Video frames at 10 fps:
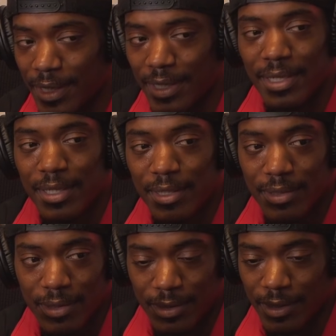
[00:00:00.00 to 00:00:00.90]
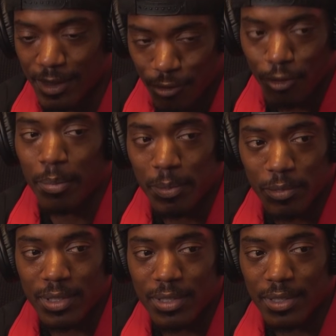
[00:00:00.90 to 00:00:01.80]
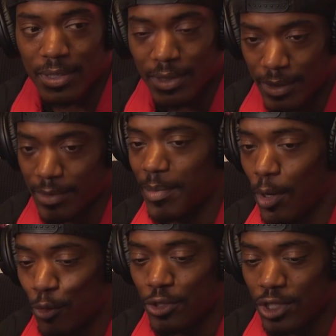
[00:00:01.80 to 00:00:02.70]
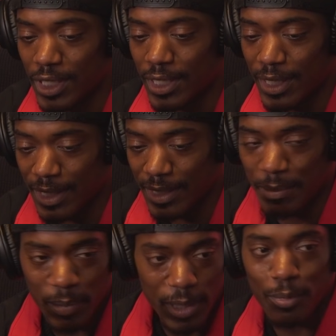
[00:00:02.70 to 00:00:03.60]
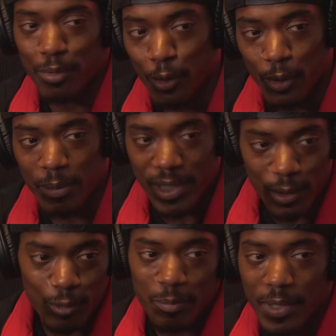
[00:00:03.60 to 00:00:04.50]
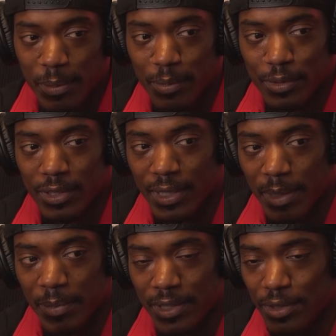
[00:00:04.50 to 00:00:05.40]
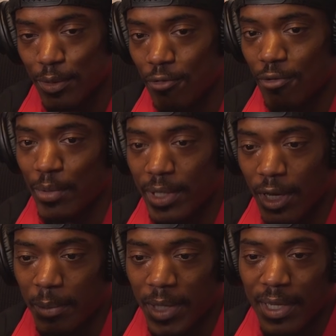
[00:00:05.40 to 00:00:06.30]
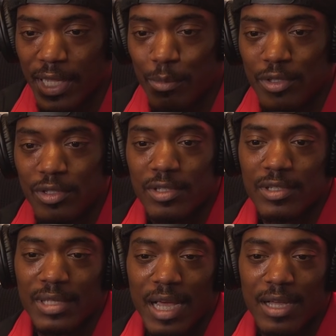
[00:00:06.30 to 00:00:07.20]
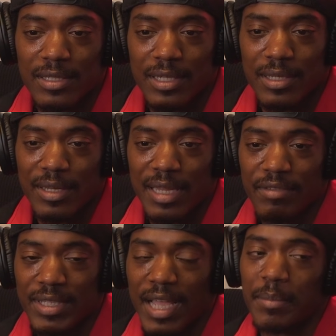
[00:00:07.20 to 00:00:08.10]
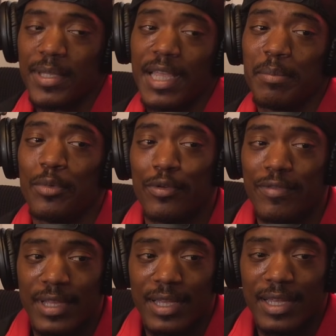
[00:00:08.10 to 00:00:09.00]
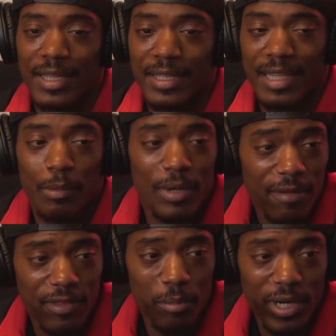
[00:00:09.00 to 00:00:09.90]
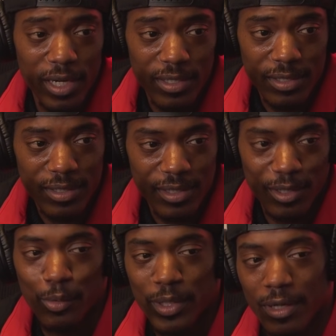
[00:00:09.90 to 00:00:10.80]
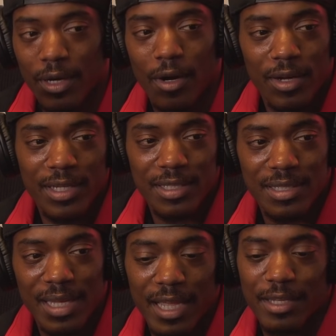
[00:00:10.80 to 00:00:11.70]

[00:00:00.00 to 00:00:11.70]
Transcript: he grew up in Brixton. My OG. People know him. He knows people. Do you get me? So growing up, it was just like I said. Every time they moved, they would have to bring us. You know, when your aunties is like,